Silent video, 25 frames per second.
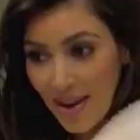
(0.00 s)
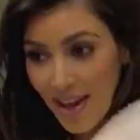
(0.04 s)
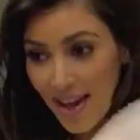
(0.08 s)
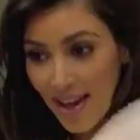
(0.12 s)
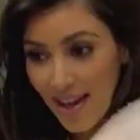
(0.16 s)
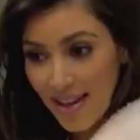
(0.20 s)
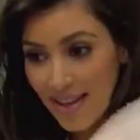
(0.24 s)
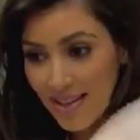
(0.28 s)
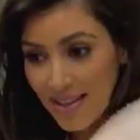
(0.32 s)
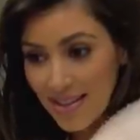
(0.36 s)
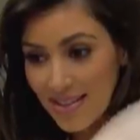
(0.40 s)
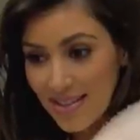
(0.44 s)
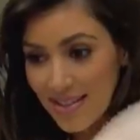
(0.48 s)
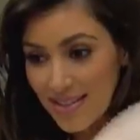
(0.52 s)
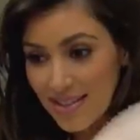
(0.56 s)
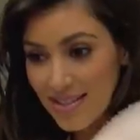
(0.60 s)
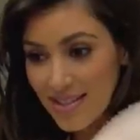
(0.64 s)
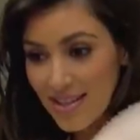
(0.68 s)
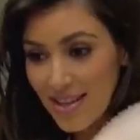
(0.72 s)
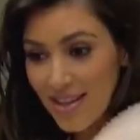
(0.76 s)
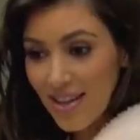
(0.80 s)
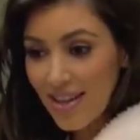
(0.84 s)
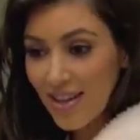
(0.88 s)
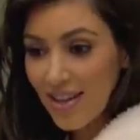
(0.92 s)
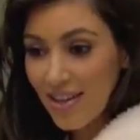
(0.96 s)
nice,
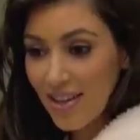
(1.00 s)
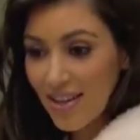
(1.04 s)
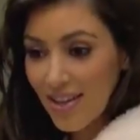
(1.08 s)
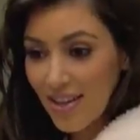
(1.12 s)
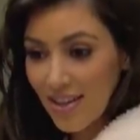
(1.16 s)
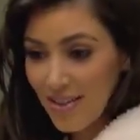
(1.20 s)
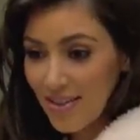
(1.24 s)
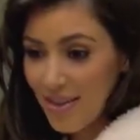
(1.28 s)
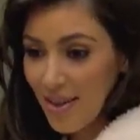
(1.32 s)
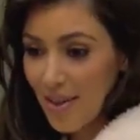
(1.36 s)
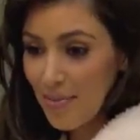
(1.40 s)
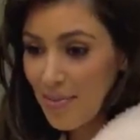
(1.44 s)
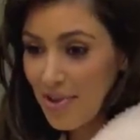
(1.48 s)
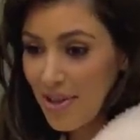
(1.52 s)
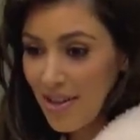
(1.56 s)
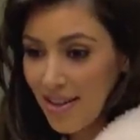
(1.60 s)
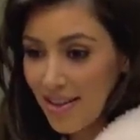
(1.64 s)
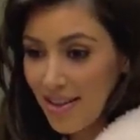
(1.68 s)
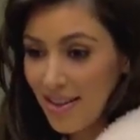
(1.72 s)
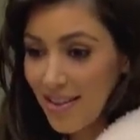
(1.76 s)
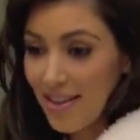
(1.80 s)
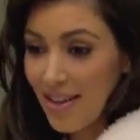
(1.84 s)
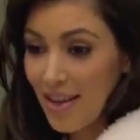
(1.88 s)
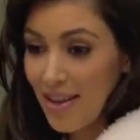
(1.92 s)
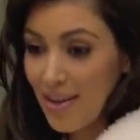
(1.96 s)
let me
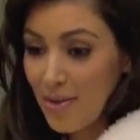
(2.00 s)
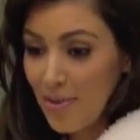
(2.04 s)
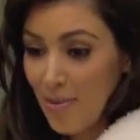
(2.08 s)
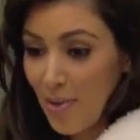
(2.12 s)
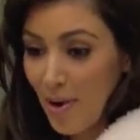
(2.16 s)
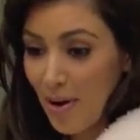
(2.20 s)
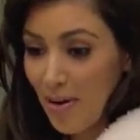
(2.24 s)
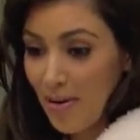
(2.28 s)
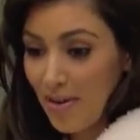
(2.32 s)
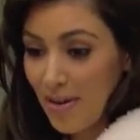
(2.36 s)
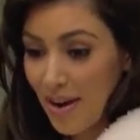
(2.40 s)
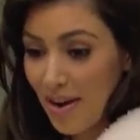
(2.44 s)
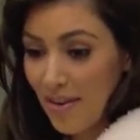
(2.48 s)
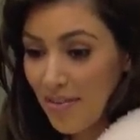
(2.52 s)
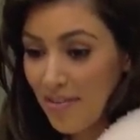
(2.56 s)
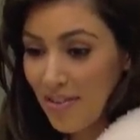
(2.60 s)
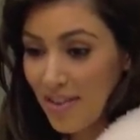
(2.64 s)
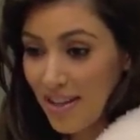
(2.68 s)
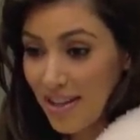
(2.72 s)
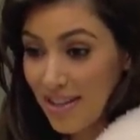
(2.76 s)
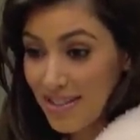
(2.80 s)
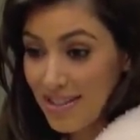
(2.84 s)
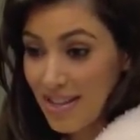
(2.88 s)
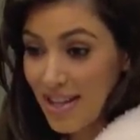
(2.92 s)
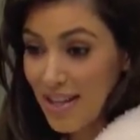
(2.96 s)
let you borrow an
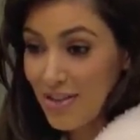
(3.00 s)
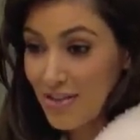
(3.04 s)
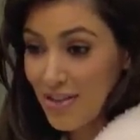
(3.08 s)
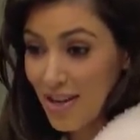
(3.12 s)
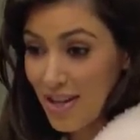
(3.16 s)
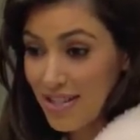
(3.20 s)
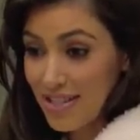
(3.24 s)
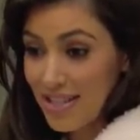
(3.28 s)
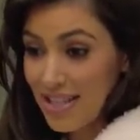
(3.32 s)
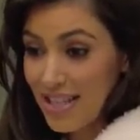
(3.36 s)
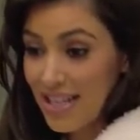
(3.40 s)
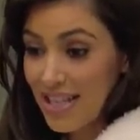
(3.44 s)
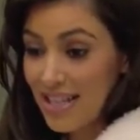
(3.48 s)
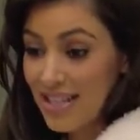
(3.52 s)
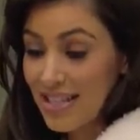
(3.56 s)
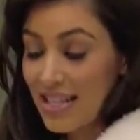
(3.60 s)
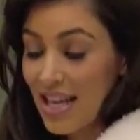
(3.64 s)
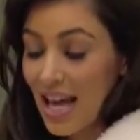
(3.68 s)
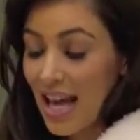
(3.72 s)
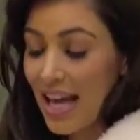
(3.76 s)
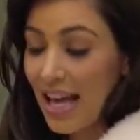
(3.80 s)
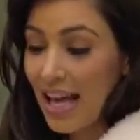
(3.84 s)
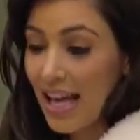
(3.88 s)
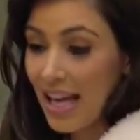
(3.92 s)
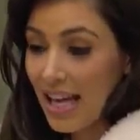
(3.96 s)
outfit because that dress is
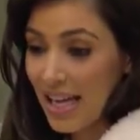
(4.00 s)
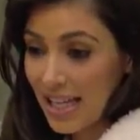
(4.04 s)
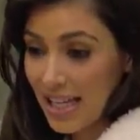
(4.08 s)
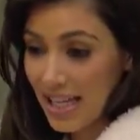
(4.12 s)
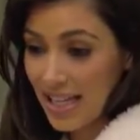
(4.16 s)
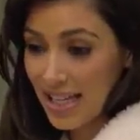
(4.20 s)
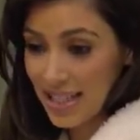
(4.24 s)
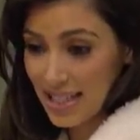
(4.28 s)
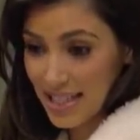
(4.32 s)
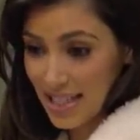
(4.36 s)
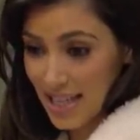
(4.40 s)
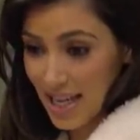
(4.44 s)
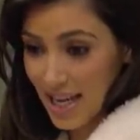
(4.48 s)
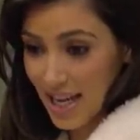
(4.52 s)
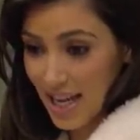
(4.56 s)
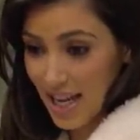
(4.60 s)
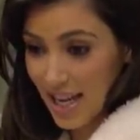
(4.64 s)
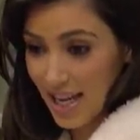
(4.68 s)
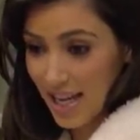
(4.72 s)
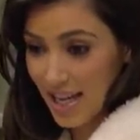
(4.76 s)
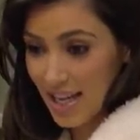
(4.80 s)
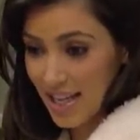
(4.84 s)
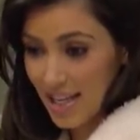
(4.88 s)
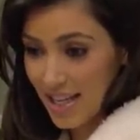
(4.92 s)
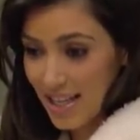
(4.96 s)
hideous,
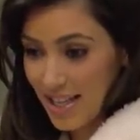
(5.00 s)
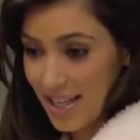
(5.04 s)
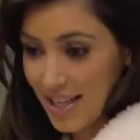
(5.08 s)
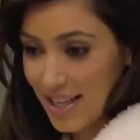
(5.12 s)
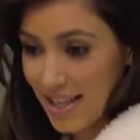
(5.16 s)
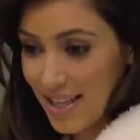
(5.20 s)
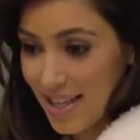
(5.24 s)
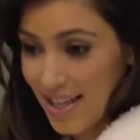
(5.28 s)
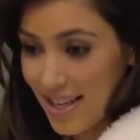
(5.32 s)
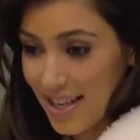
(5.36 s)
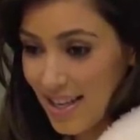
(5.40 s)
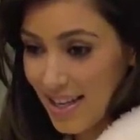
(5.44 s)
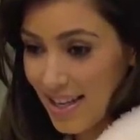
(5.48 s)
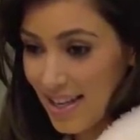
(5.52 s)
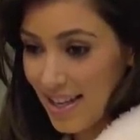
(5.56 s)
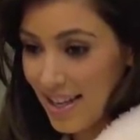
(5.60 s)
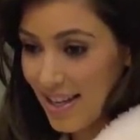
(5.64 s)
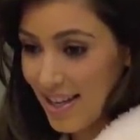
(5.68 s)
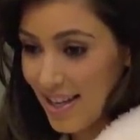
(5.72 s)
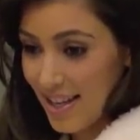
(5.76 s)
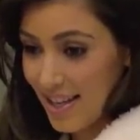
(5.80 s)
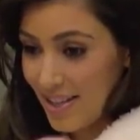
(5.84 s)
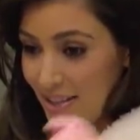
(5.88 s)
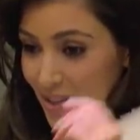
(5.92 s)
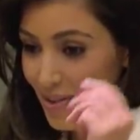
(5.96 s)
honey. Hey.
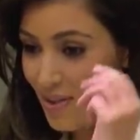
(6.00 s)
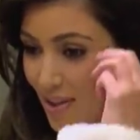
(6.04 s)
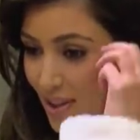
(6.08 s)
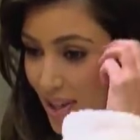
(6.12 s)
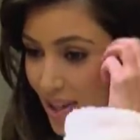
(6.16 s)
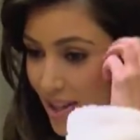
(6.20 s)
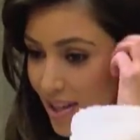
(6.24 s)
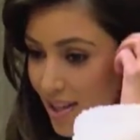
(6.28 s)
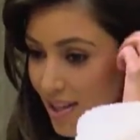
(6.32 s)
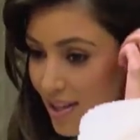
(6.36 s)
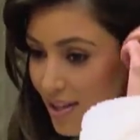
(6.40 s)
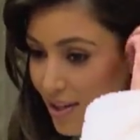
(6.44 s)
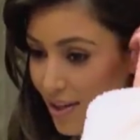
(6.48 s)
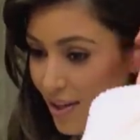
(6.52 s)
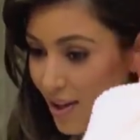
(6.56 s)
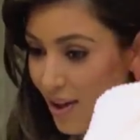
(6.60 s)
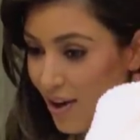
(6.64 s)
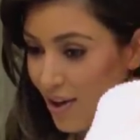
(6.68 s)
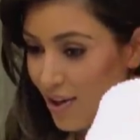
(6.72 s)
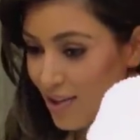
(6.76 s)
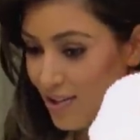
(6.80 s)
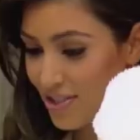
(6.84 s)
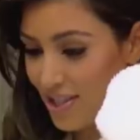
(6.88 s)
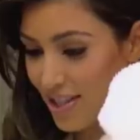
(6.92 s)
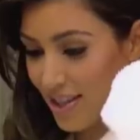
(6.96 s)
I'm excited that
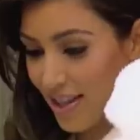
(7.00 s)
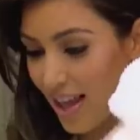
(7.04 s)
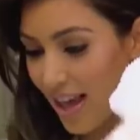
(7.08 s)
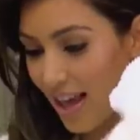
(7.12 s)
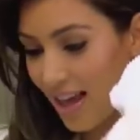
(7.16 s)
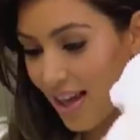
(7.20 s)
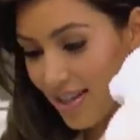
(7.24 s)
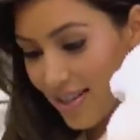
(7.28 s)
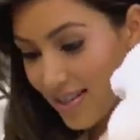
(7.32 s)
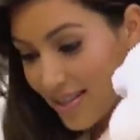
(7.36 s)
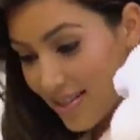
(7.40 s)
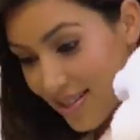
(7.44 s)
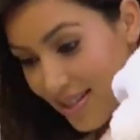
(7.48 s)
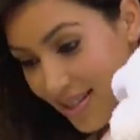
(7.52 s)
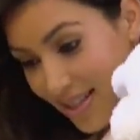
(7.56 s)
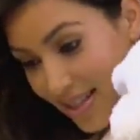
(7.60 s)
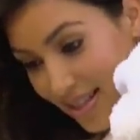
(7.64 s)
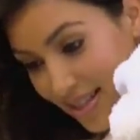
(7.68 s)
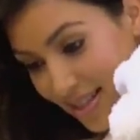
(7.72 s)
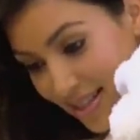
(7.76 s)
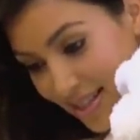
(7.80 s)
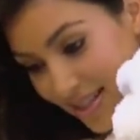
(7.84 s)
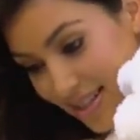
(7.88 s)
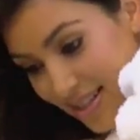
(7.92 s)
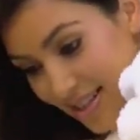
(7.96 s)
Kourtney's gonna come with me
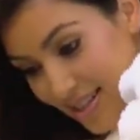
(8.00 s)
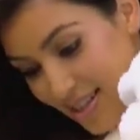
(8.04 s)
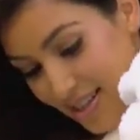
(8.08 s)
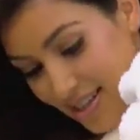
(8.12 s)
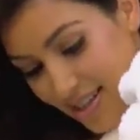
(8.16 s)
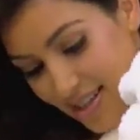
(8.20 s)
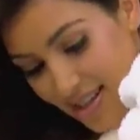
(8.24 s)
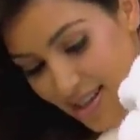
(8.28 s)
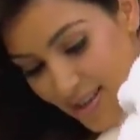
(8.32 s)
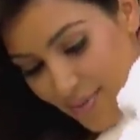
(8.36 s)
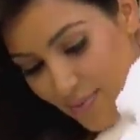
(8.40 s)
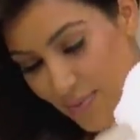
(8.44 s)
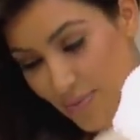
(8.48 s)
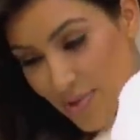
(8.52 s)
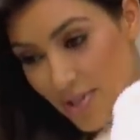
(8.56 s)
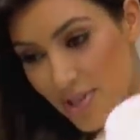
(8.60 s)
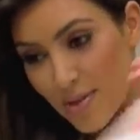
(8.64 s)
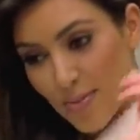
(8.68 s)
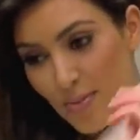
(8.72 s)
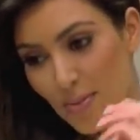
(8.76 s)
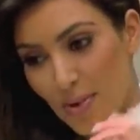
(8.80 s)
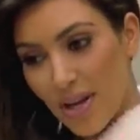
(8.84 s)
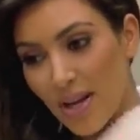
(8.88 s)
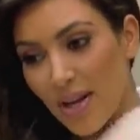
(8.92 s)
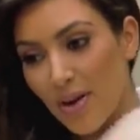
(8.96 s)
now to the TV Guide
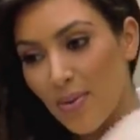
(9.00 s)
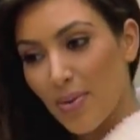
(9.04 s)
party